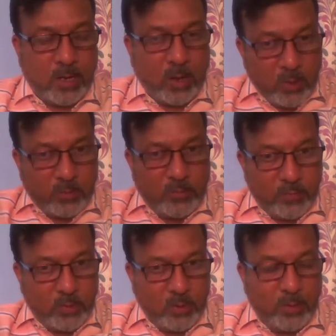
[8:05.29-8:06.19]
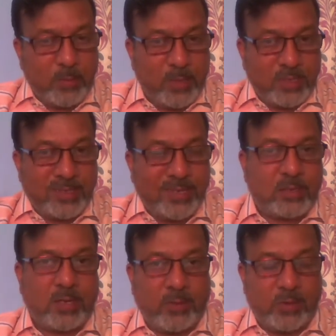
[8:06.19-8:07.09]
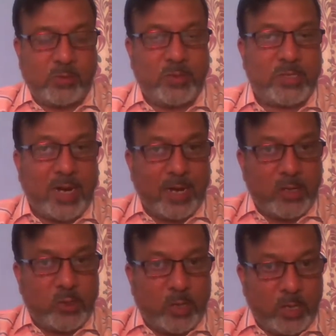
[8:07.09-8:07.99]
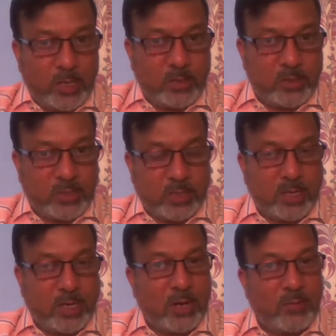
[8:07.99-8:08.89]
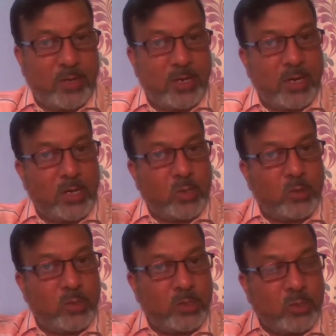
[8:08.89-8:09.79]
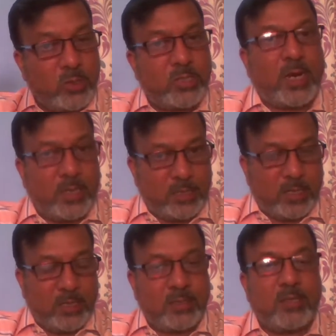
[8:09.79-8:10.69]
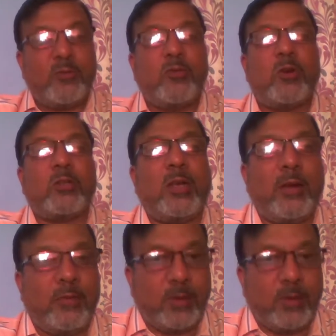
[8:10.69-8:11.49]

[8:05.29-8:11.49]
Now, you remember the six levels. We start educating the children and we take it to the society. That is the fourth level.